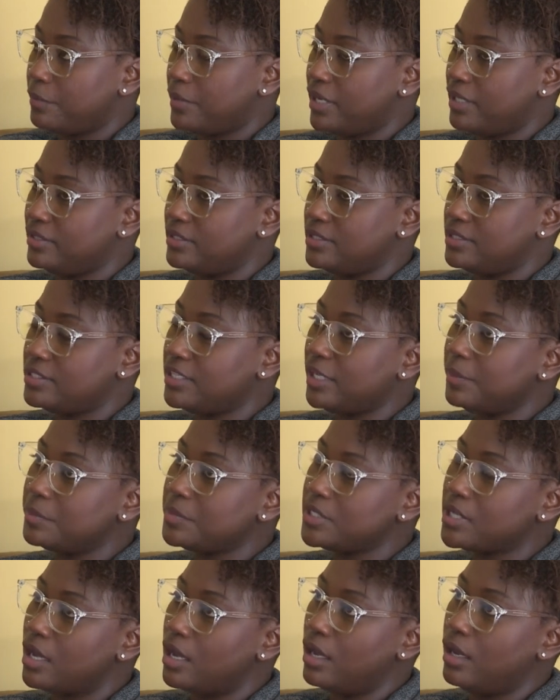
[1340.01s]
But at the same
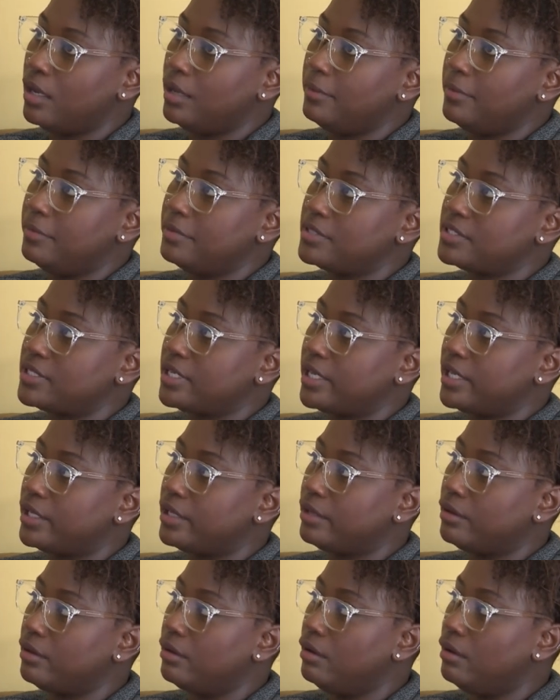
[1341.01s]
time, I was
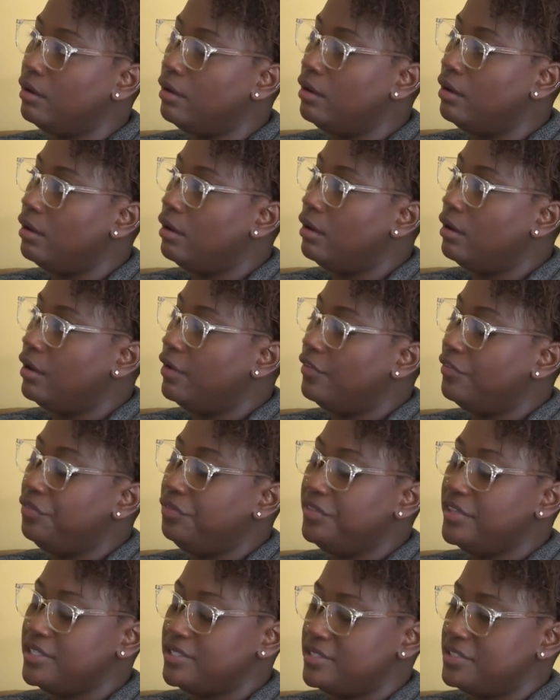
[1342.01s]
like,
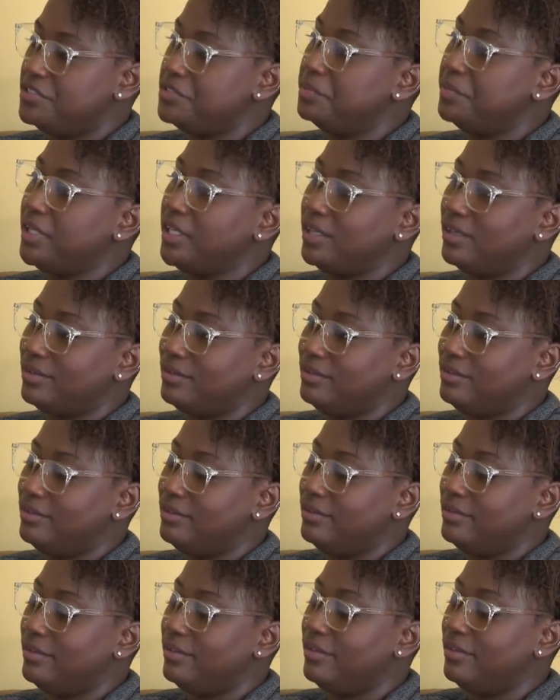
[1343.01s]
this is me.
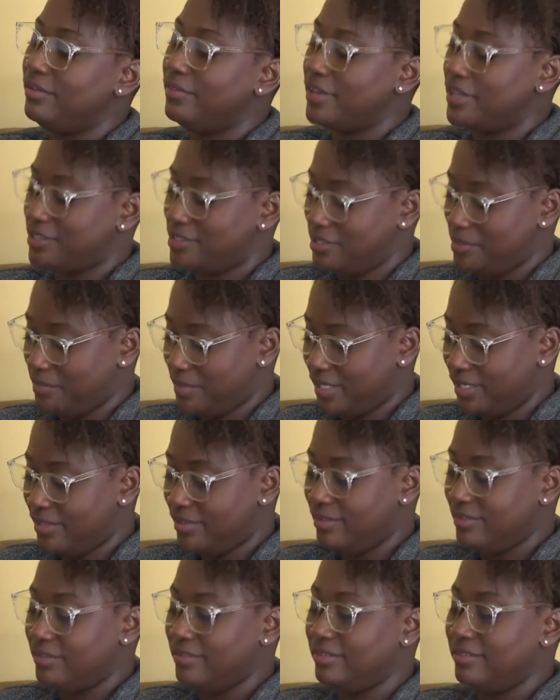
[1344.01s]
That's me.
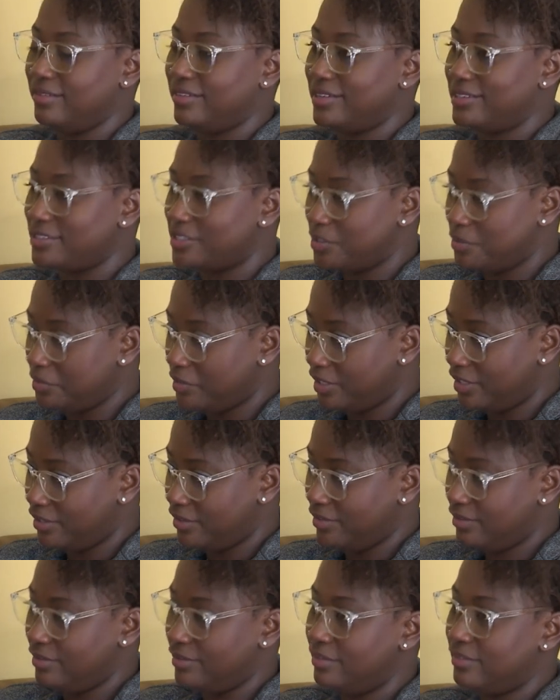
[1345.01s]
That's me.
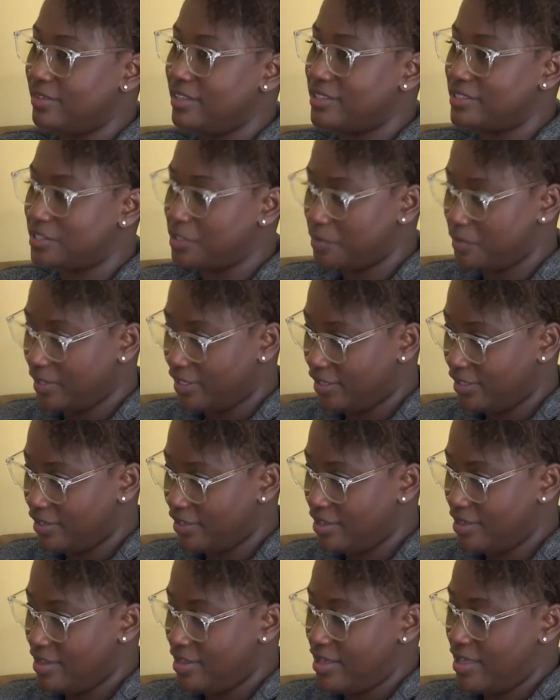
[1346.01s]
Mm-hmm. That's me.
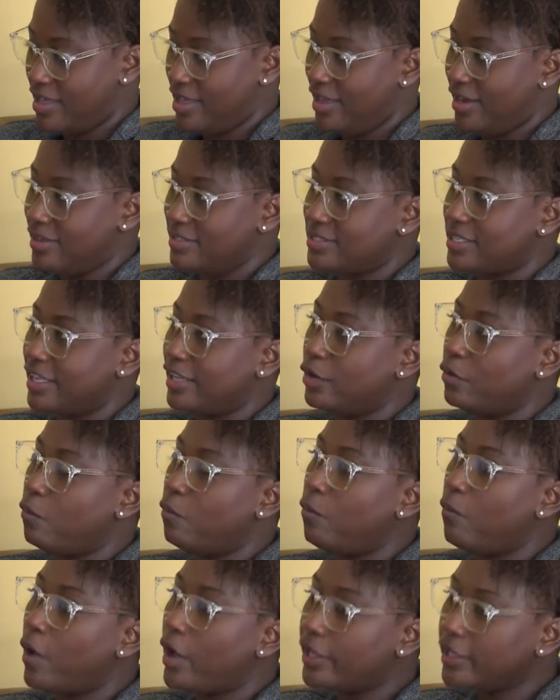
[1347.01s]
It's like,
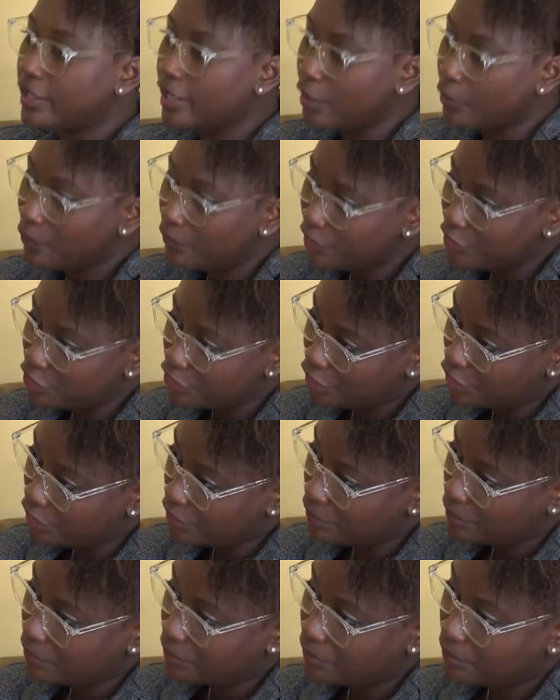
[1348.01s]
what can we
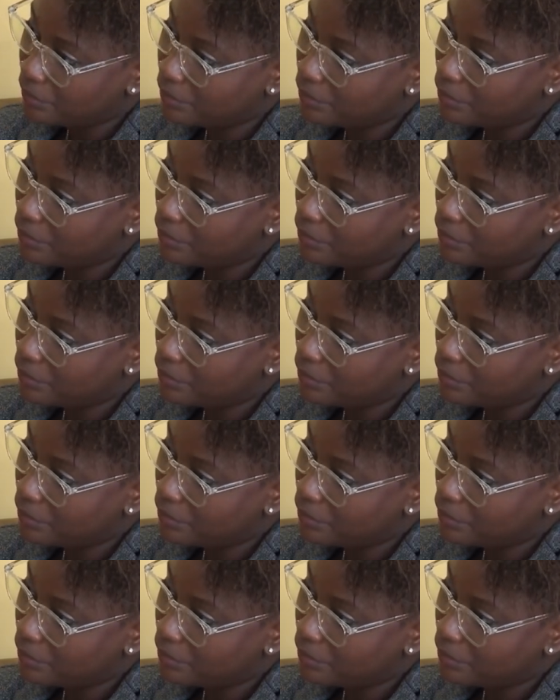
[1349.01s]
do?